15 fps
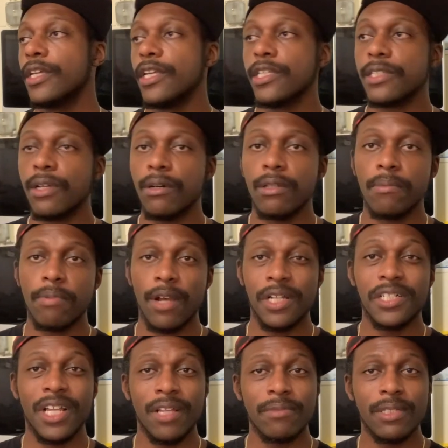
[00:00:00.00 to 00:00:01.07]
So LeBron
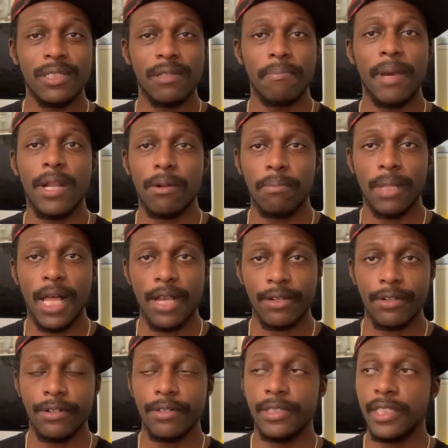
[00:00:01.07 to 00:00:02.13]
James is a better
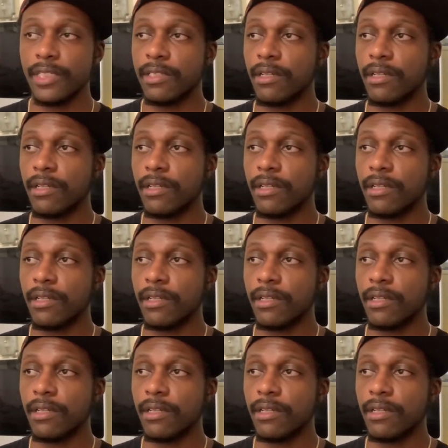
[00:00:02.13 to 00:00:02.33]
blocker. A